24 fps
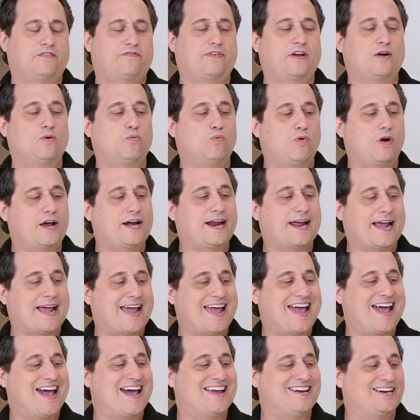If I want
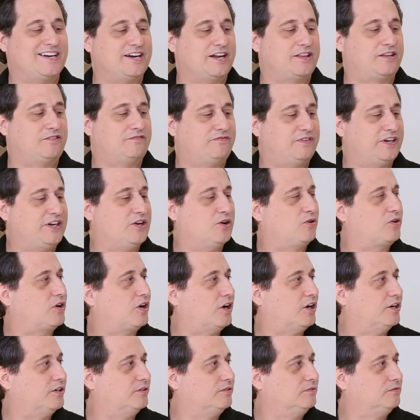to add another video
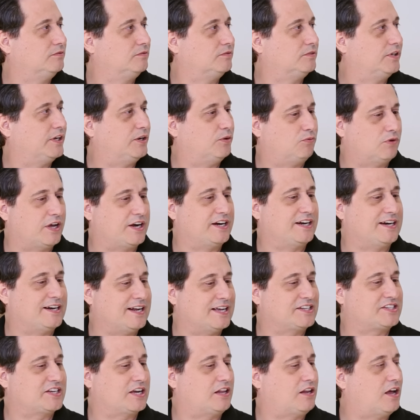card, and run it in
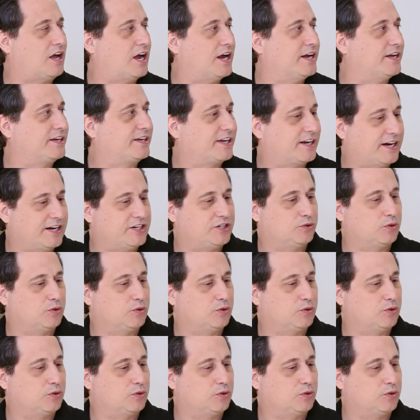SLI. Can I